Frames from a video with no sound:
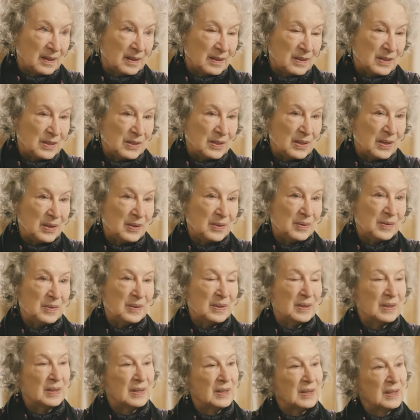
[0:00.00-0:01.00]
So
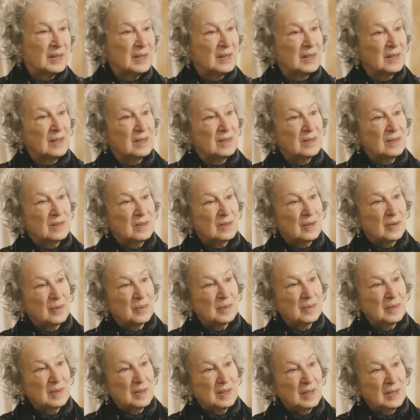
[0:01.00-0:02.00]

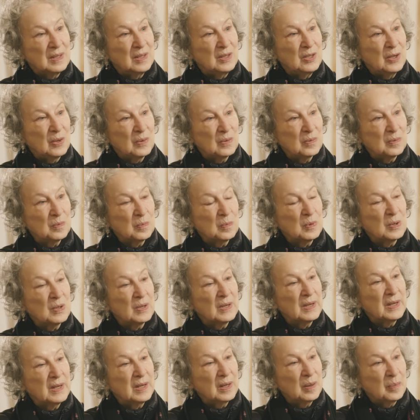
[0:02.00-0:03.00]
don't
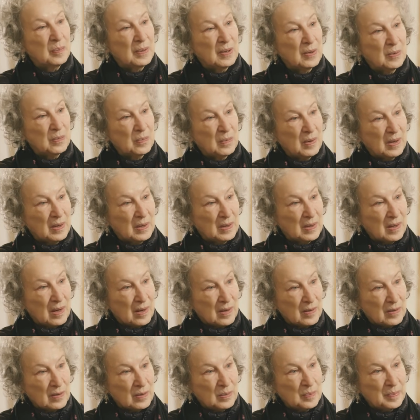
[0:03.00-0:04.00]
worry about what
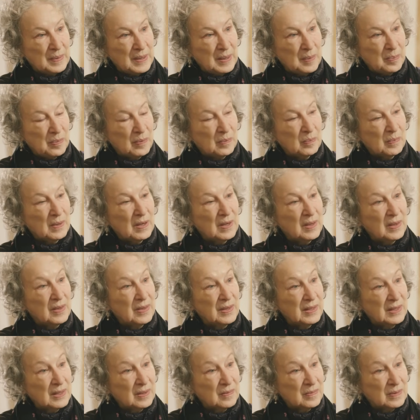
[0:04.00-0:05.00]
other people might
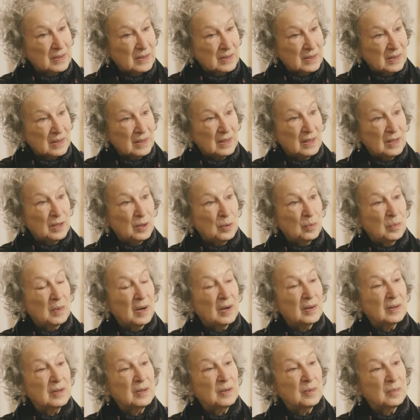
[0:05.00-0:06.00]
think of it
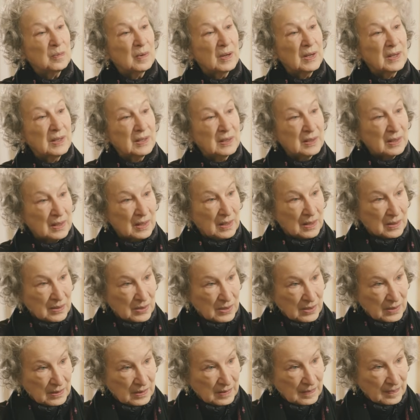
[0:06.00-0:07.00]
while you're writing it.